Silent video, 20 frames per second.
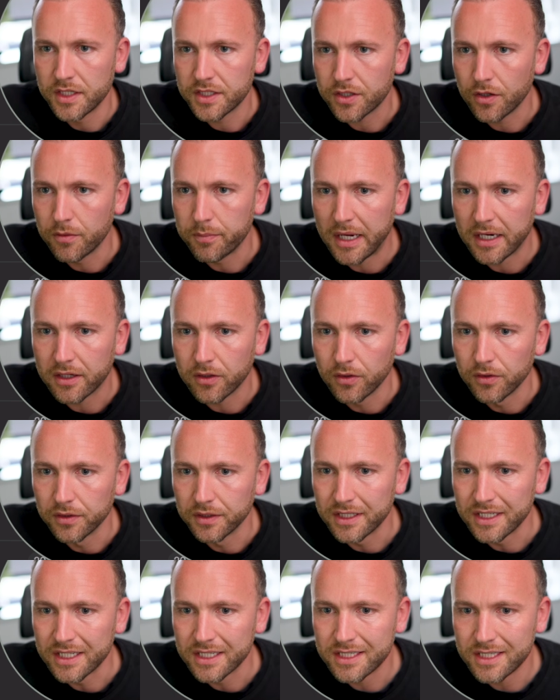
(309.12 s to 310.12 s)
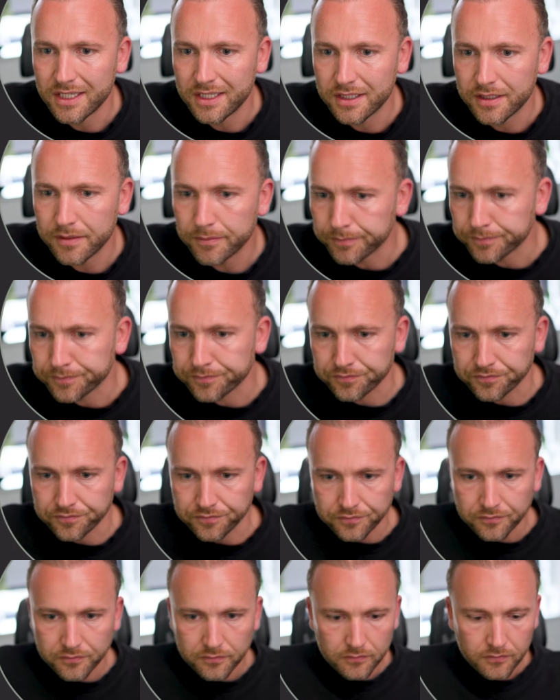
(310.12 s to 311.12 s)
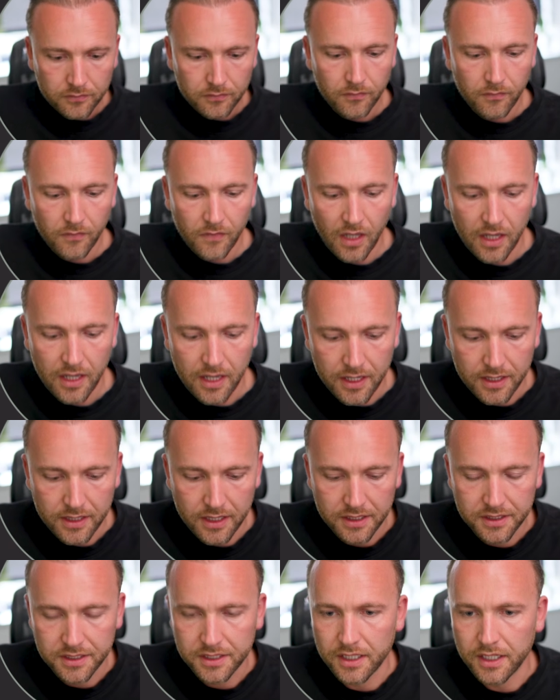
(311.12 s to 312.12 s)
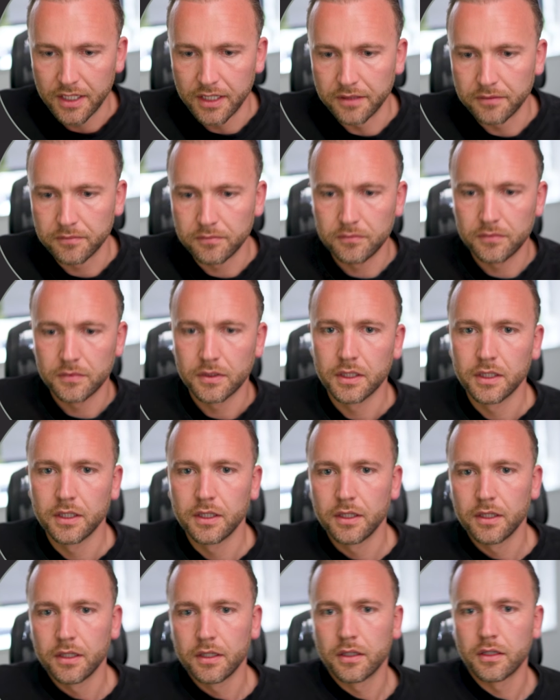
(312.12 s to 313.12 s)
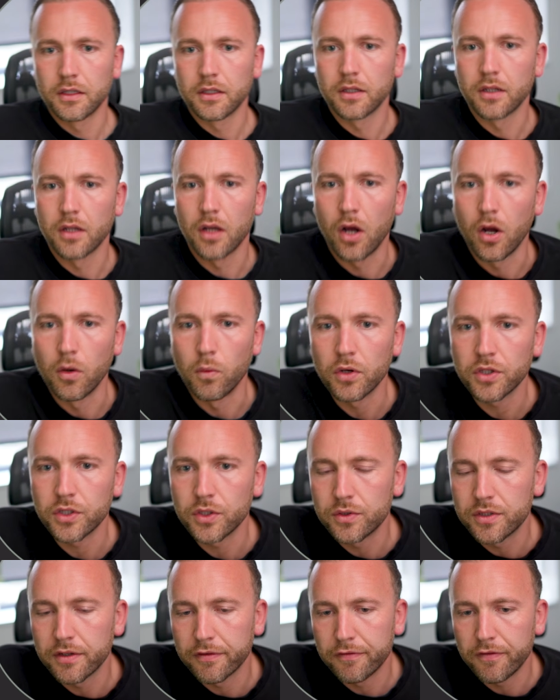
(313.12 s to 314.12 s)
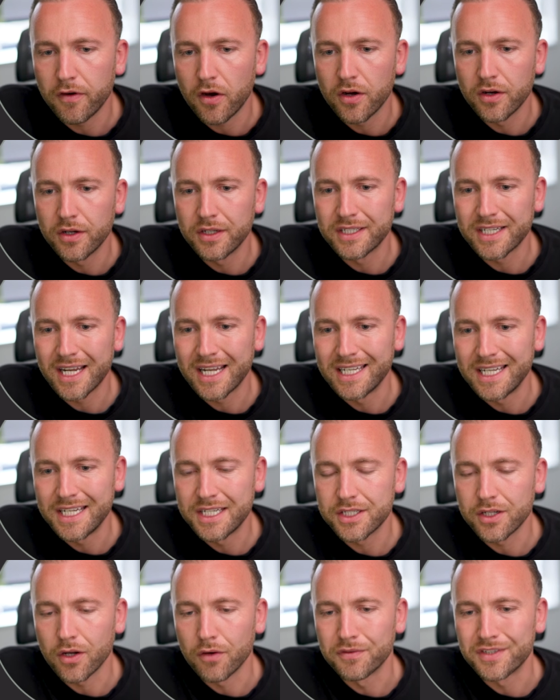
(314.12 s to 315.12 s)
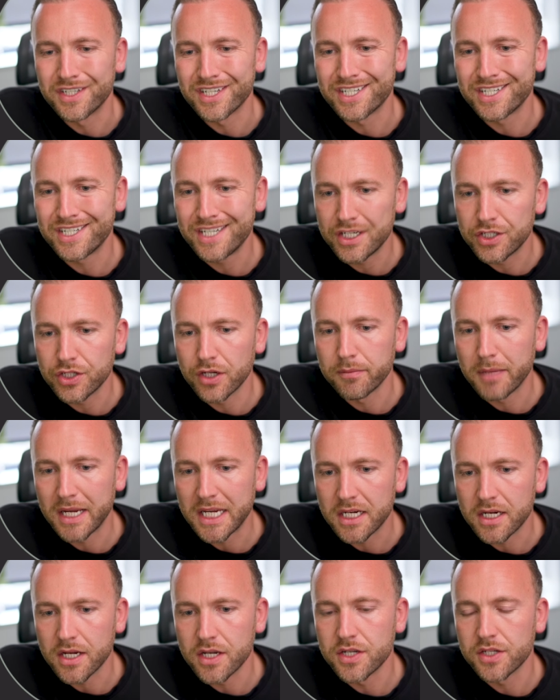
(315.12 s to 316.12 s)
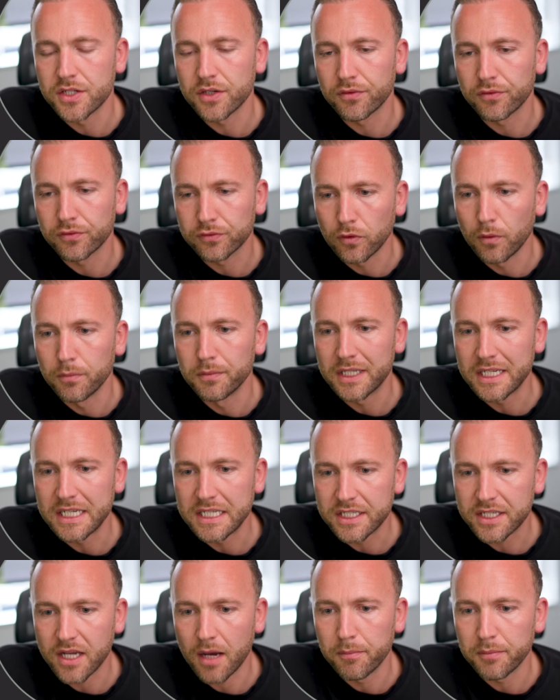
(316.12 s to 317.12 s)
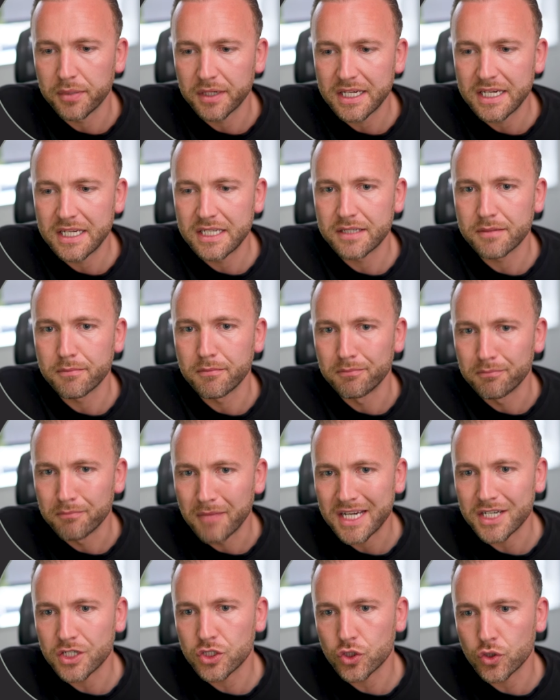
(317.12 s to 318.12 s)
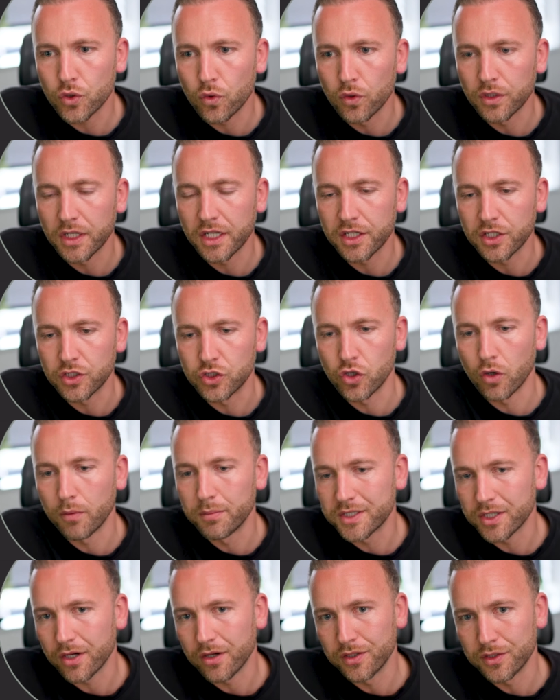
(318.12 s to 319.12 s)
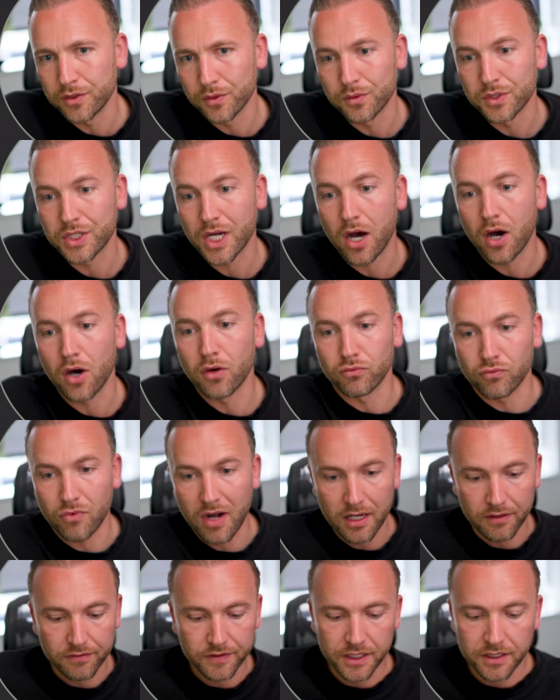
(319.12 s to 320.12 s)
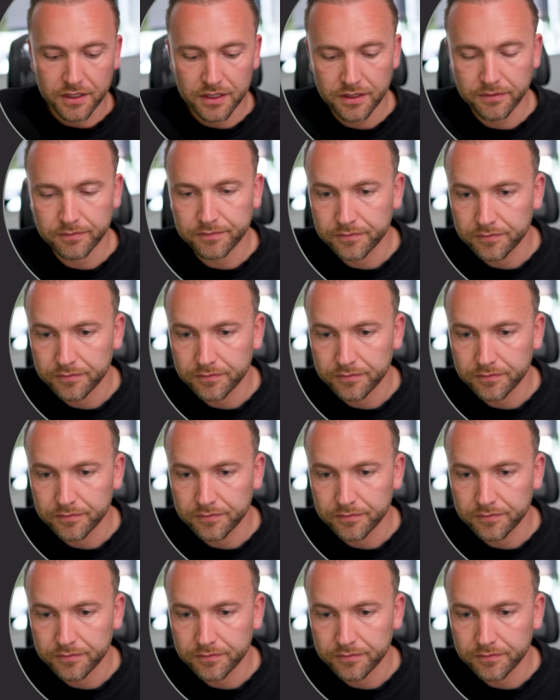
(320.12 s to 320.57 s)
let's go back on the assistant, and let's say, I want you to find a list of decision makers from these companies and make sure that the job titles are relevant.